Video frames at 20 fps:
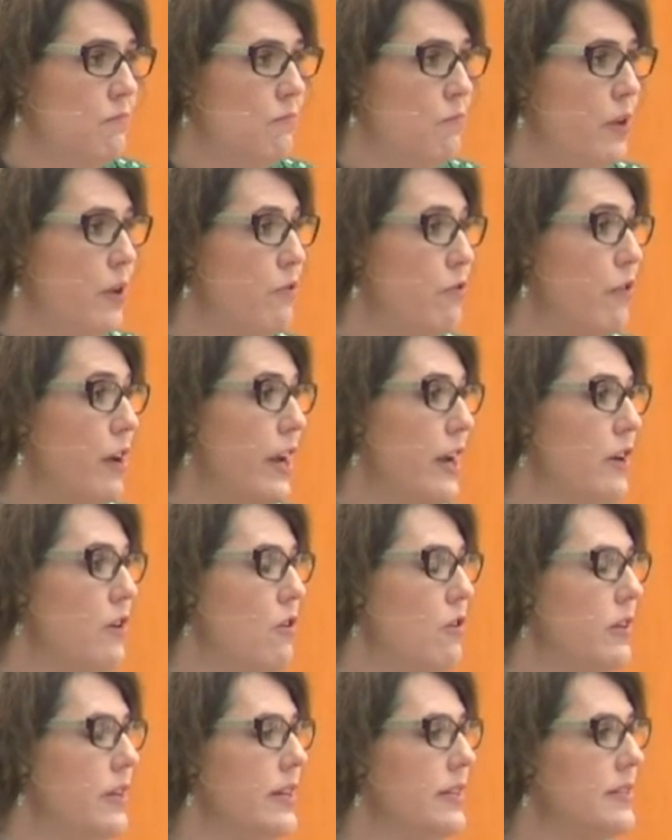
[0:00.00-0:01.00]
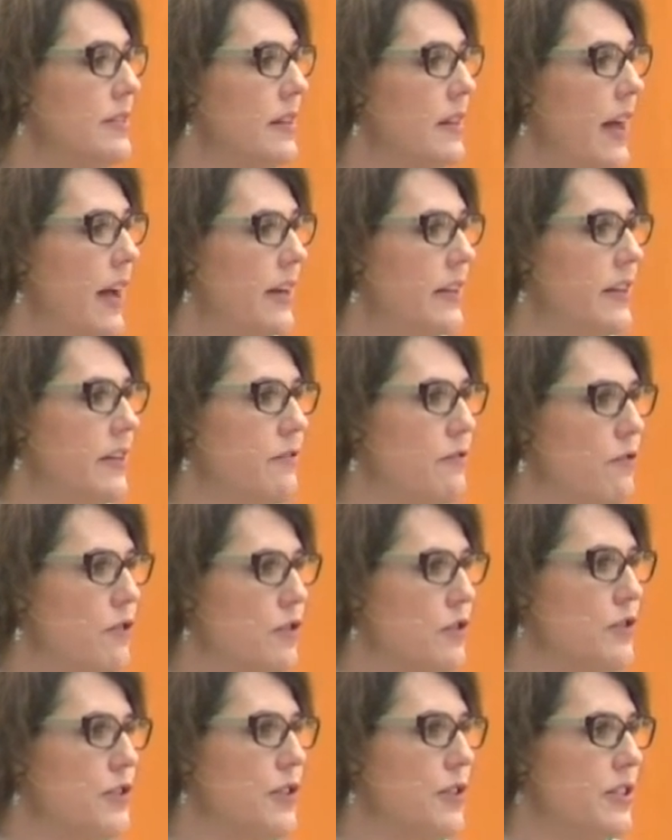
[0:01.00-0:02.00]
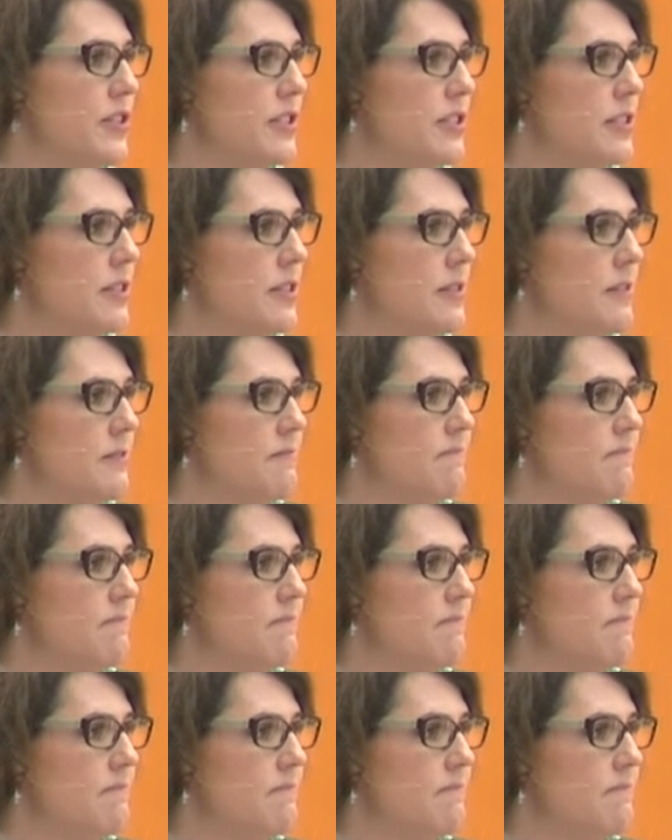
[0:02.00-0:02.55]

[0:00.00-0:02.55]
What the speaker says: we read only selected verses.